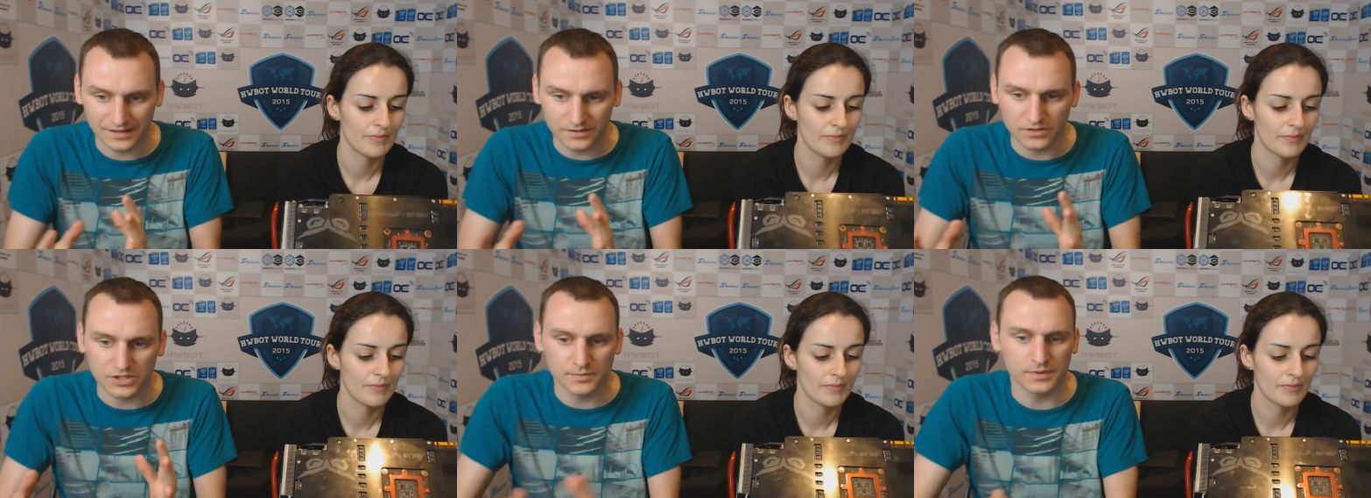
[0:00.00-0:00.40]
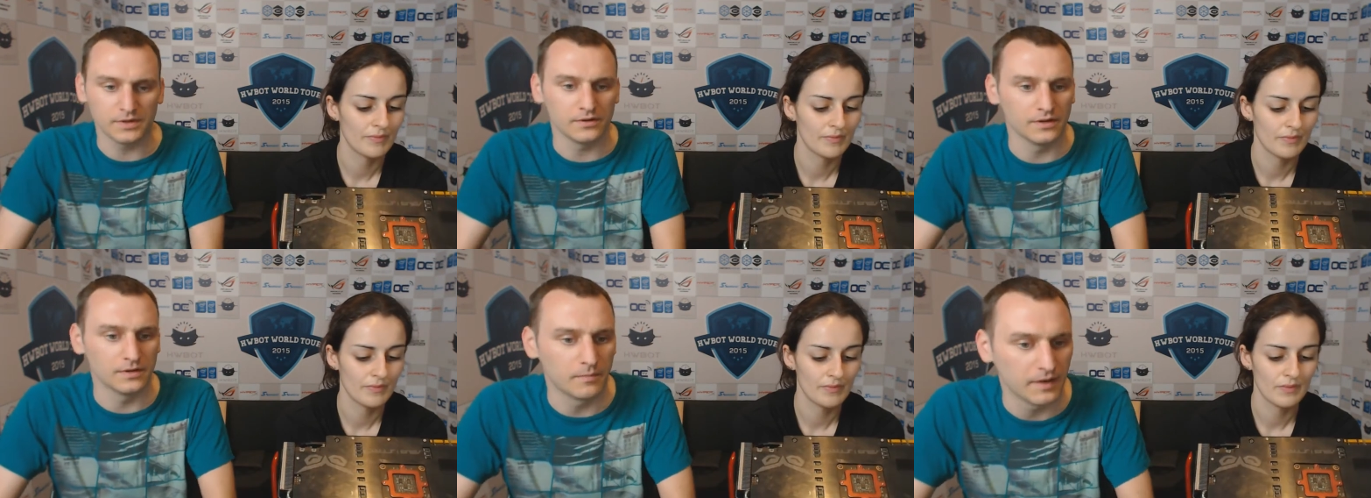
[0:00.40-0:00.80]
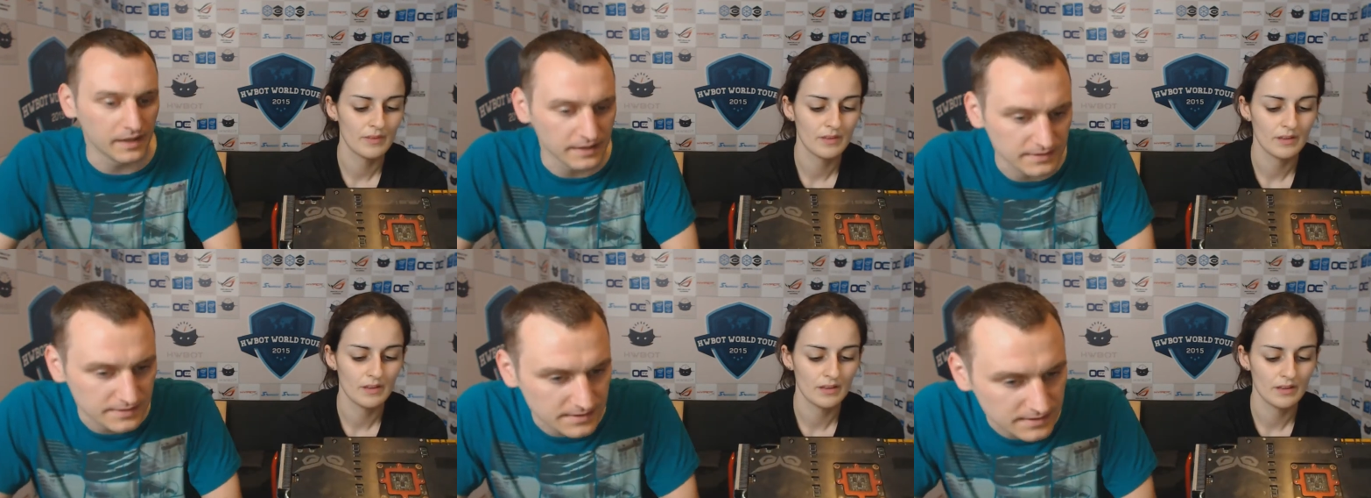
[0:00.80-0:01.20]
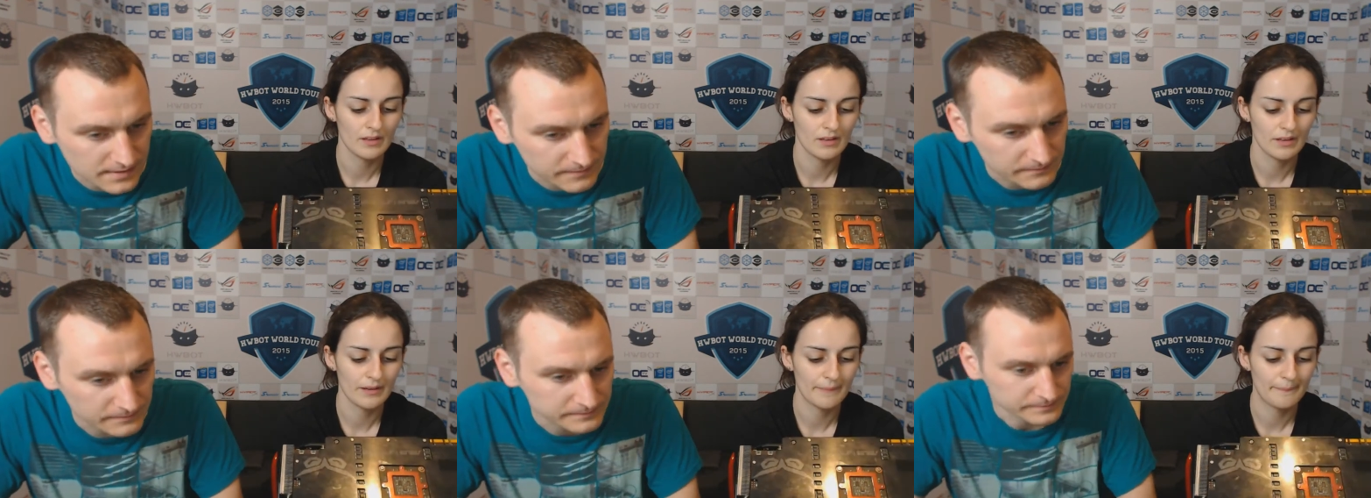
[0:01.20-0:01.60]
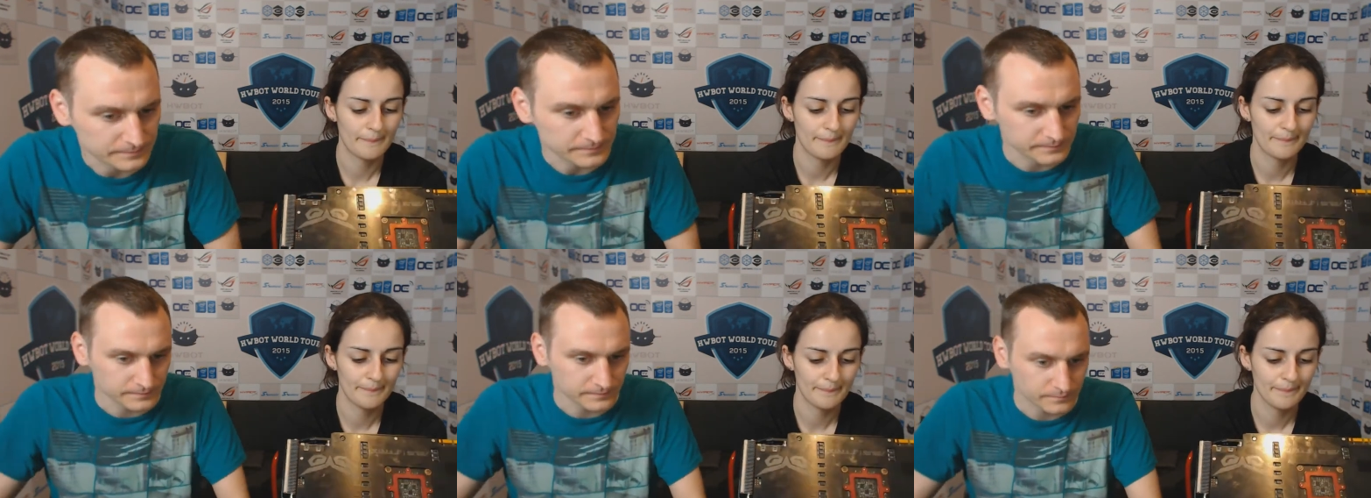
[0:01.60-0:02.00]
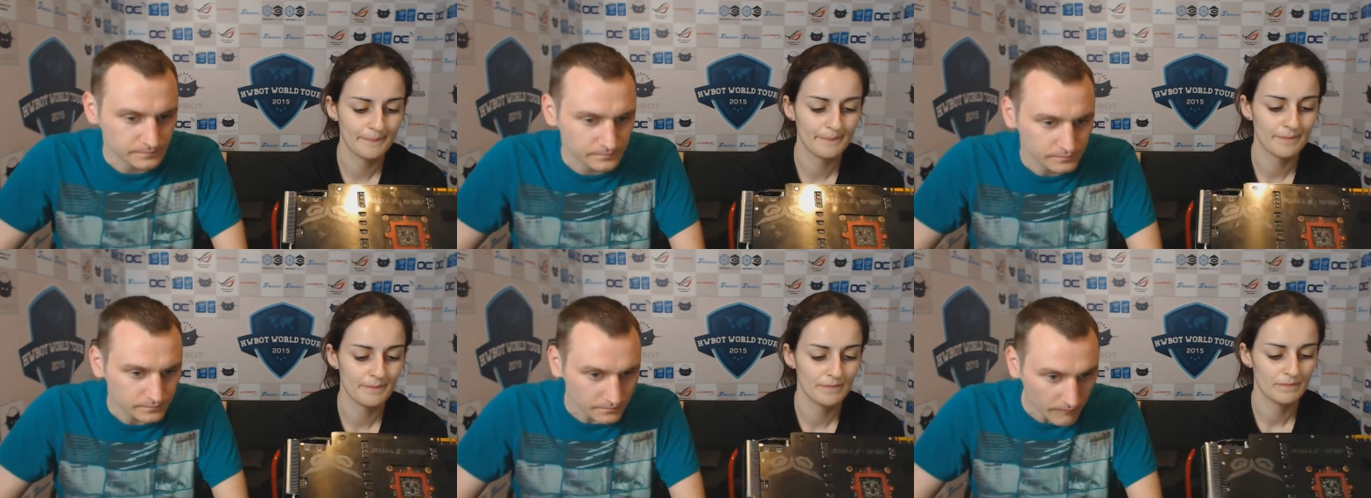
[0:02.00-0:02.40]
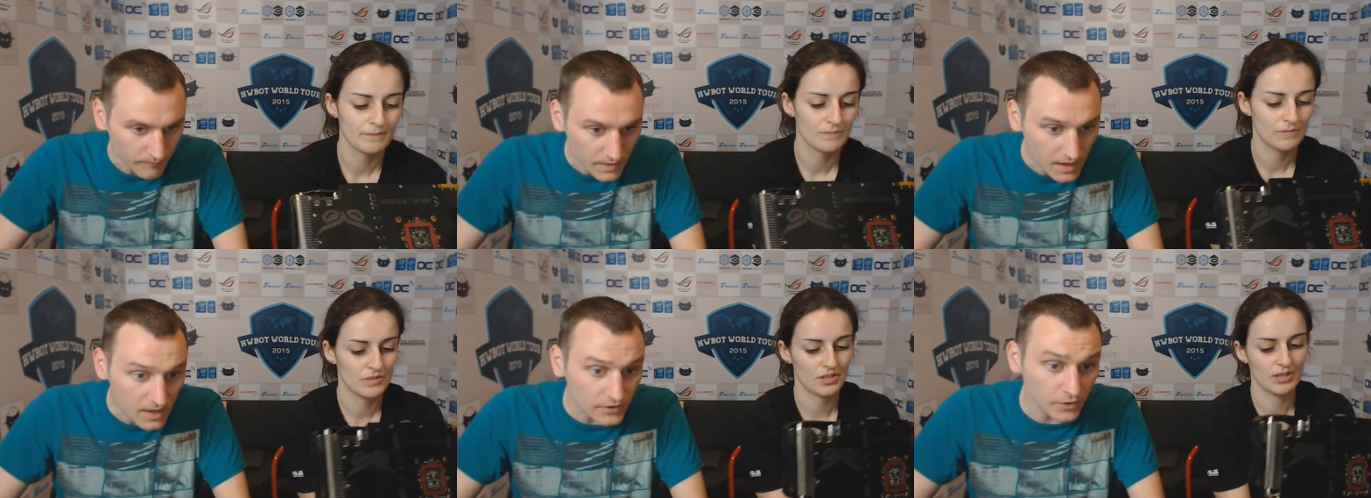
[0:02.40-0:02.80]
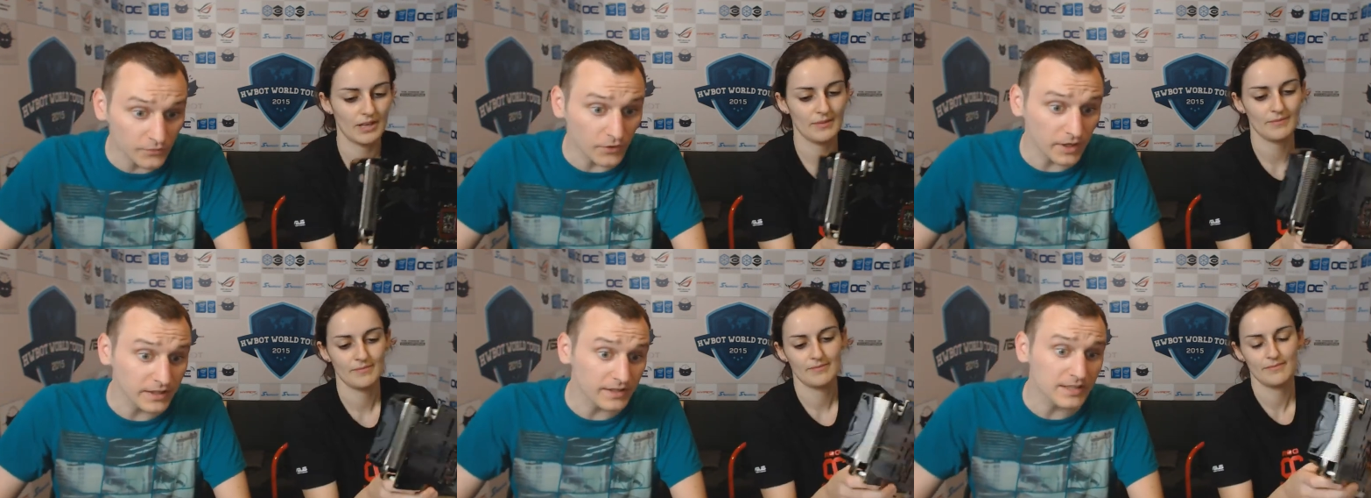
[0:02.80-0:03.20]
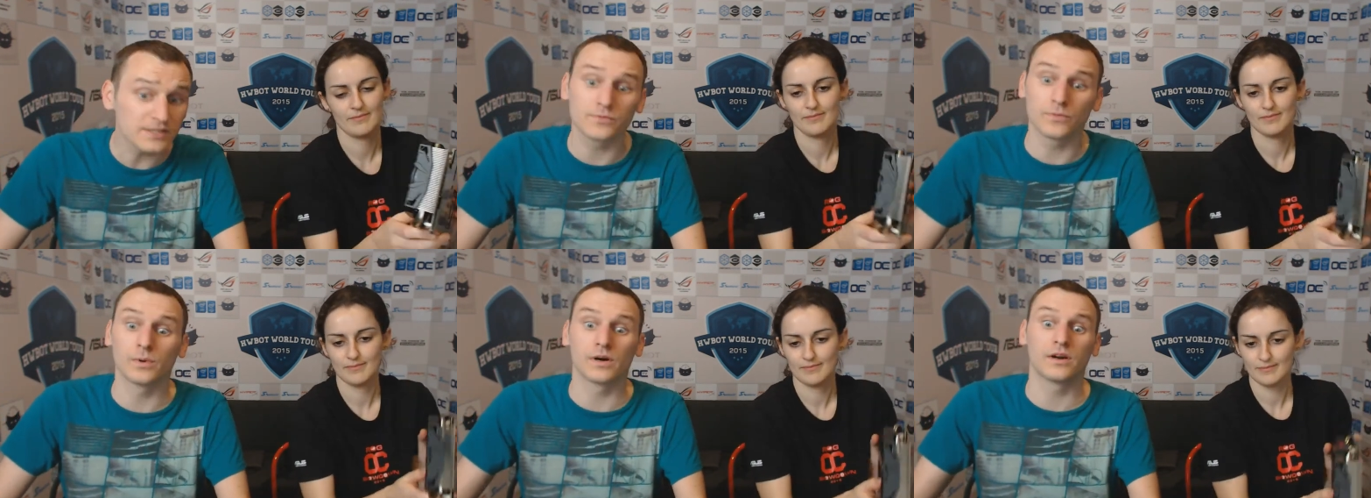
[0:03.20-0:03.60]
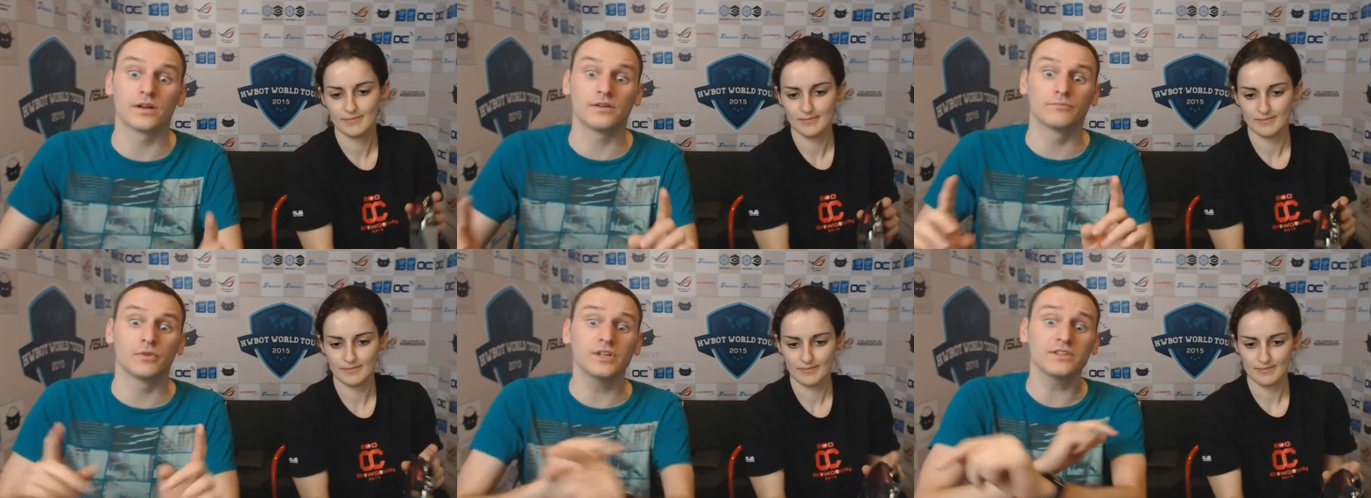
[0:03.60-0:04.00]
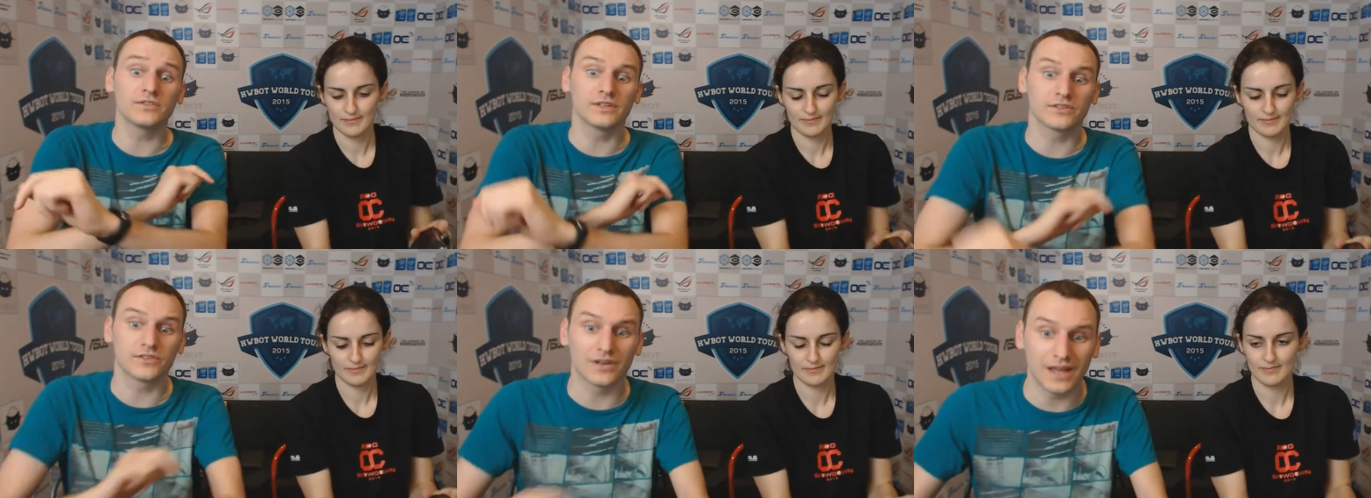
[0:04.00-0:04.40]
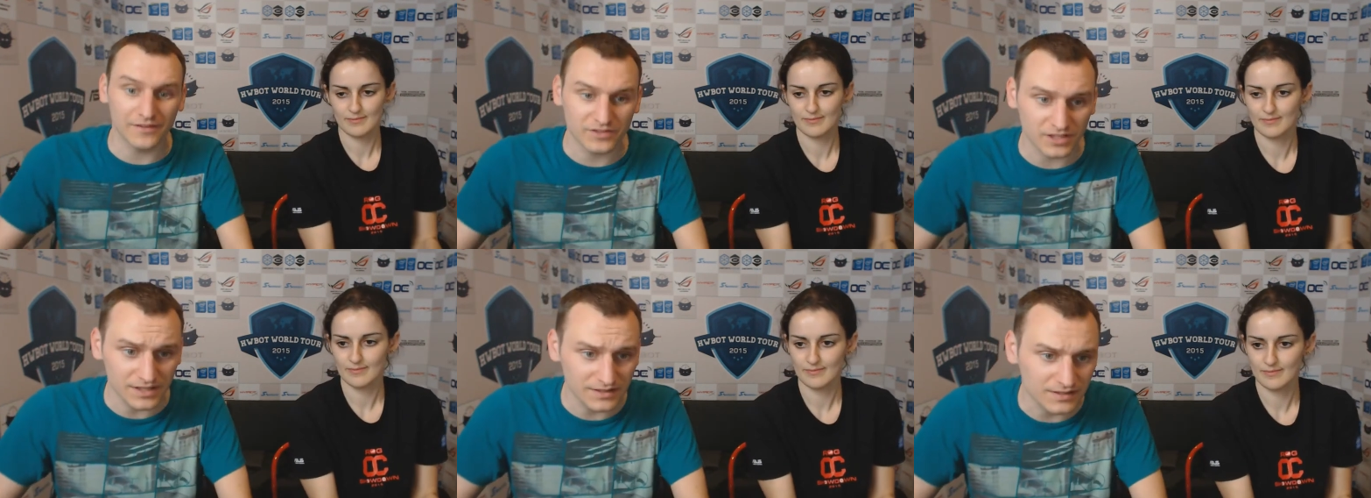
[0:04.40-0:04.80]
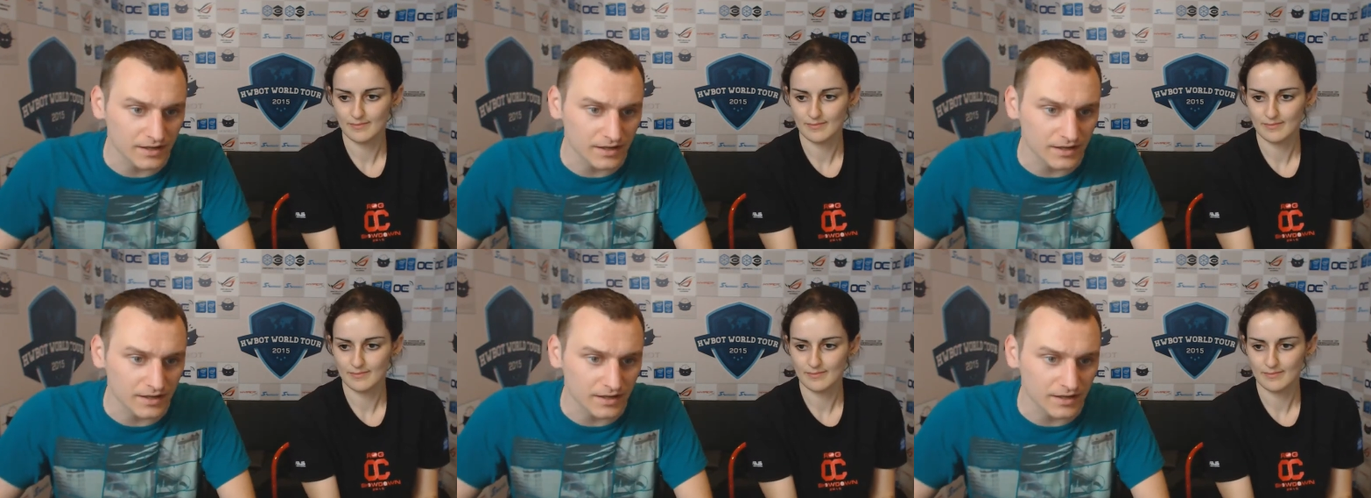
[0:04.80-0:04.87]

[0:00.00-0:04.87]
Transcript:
Speaker 1: the GPU in place. Don't forget, guys, we're monitoring the live chat.